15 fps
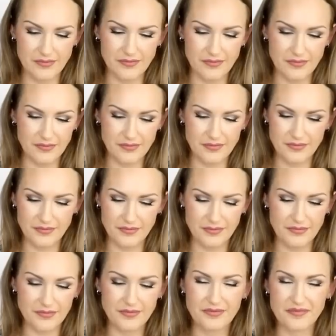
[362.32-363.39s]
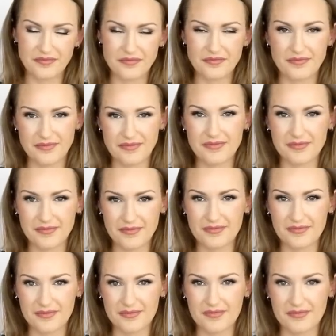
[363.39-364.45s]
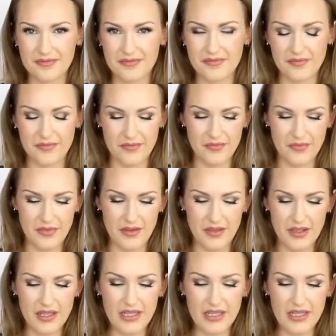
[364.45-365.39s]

[no speech]